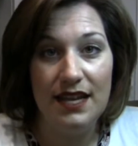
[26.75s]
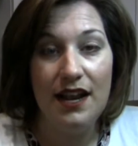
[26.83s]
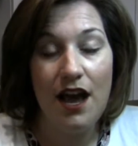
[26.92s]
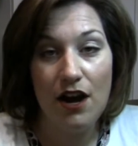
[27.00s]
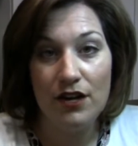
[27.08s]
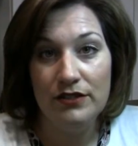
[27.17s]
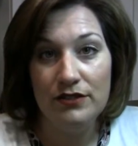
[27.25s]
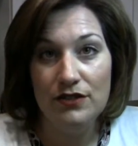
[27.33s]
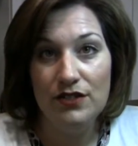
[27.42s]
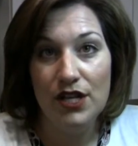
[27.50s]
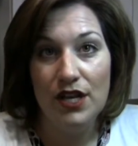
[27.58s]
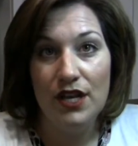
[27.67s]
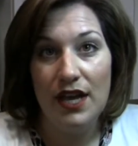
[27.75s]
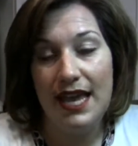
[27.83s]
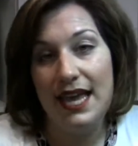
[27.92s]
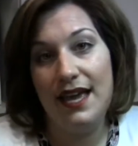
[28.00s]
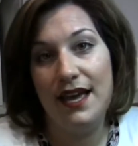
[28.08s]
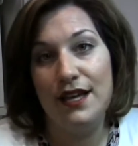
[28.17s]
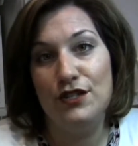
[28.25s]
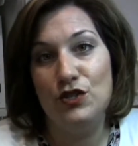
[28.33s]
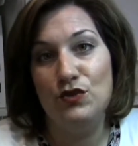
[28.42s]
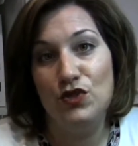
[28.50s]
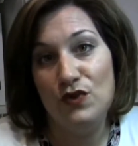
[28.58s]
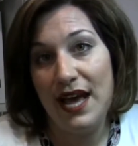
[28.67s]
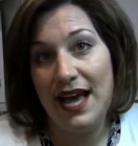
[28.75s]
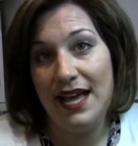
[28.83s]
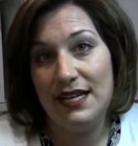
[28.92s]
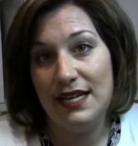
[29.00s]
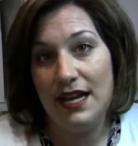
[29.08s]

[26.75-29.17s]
It hardens and you do not